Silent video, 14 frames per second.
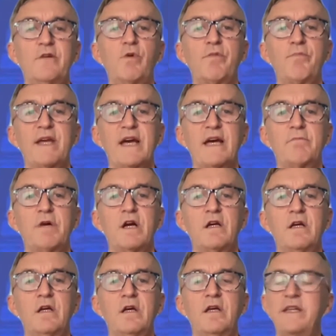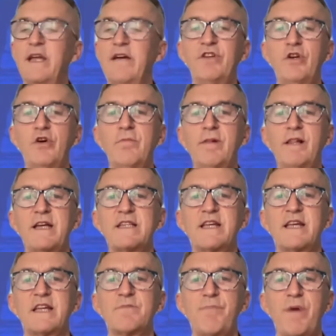with Myanmar, never normalizing
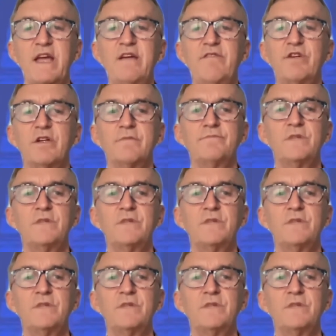its behavior,